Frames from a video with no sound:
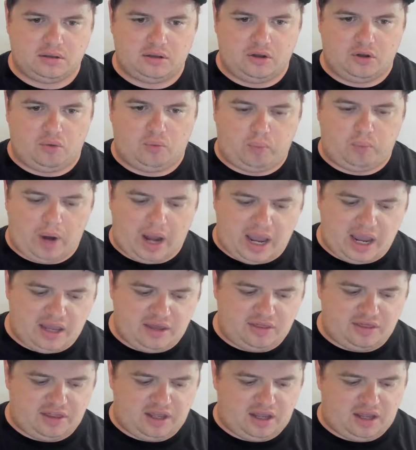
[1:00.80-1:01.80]
the way
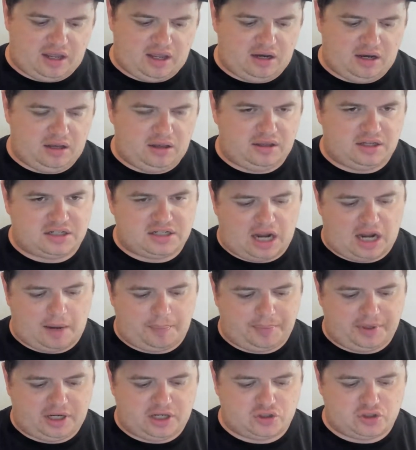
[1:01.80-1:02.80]
that the
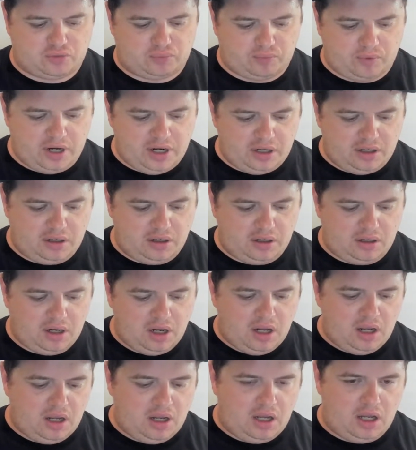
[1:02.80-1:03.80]
topic is written
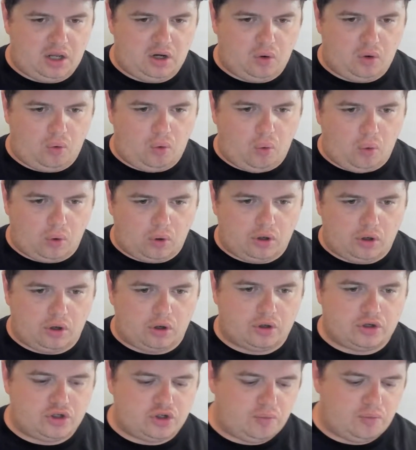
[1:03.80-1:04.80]
in
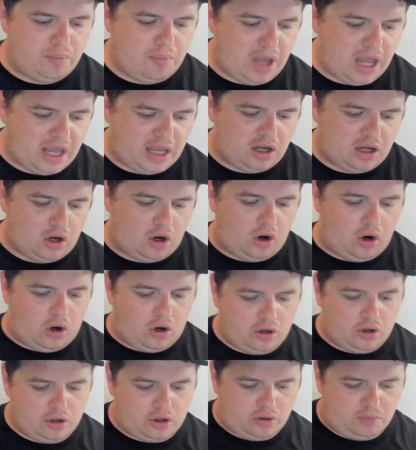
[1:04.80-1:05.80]
order to make
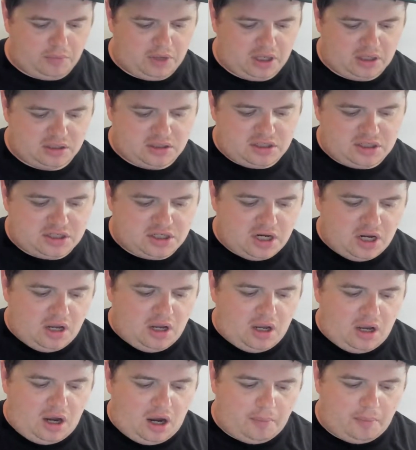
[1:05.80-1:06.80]
arguments
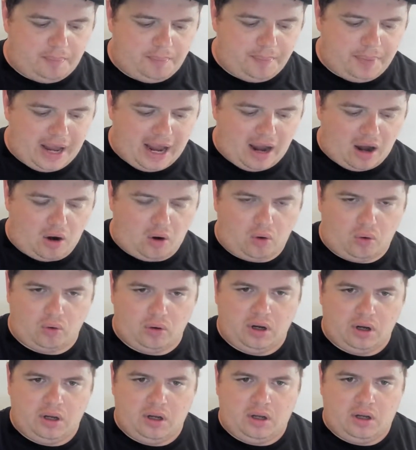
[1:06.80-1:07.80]
about
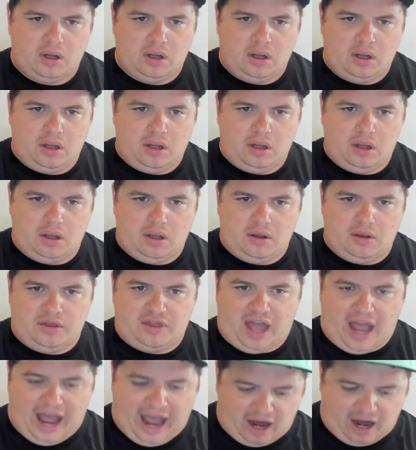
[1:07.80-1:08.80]

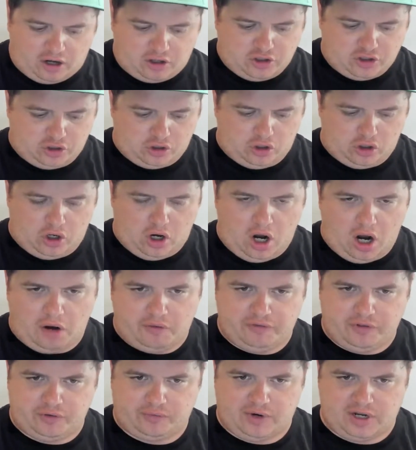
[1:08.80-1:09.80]
the actor
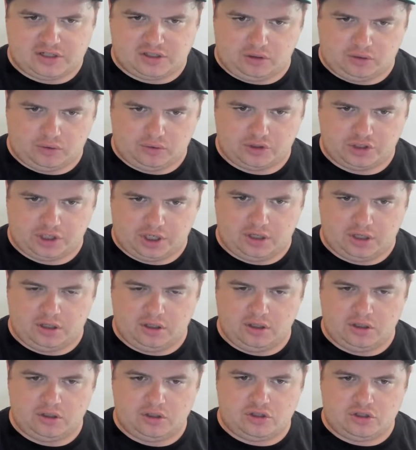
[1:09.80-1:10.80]
of the resolution.
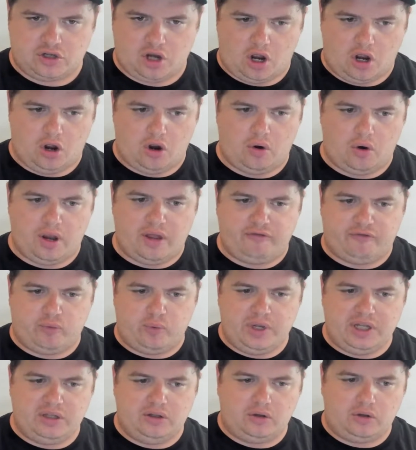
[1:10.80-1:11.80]
So if
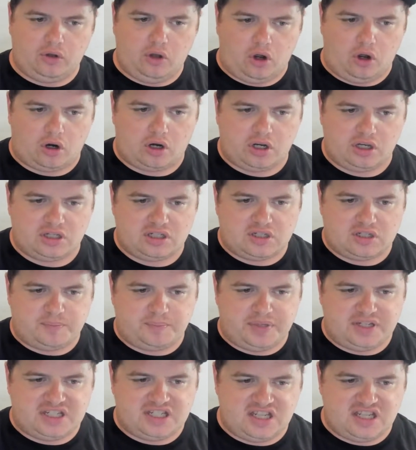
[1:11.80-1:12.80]
we look
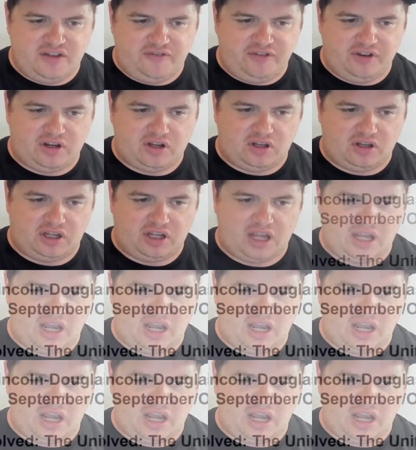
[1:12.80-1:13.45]
specifically